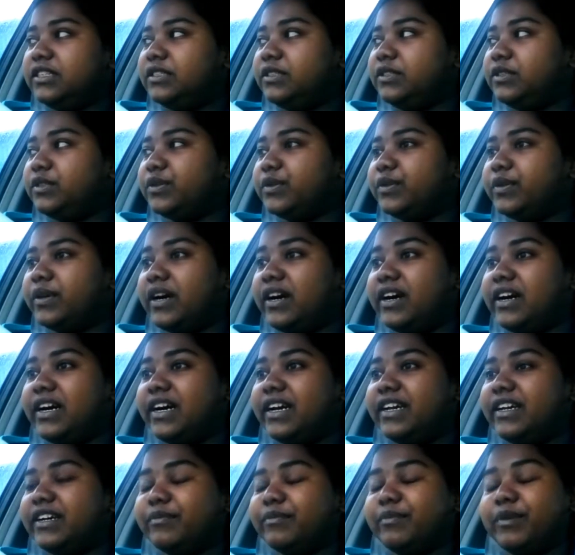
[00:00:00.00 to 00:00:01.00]
So
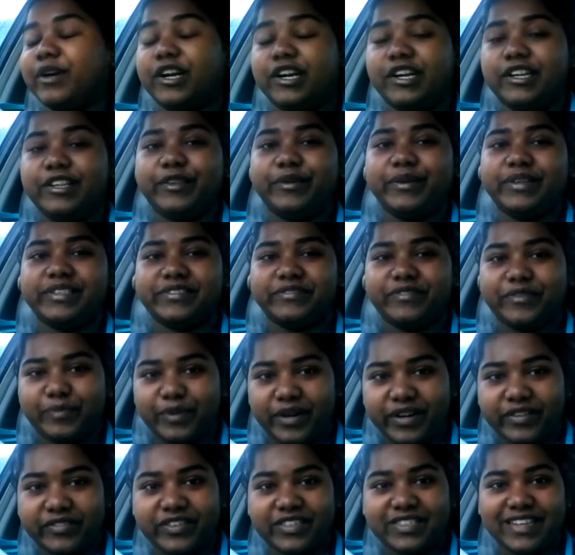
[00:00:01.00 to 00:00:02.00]
I am currently waiting for
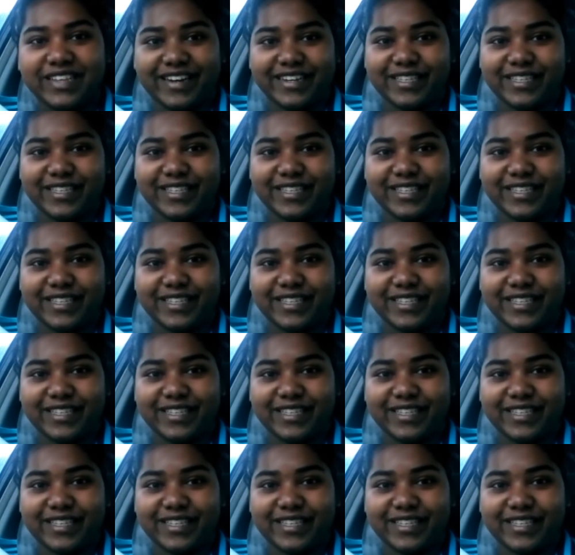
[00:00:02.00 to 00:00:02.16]
breakfast.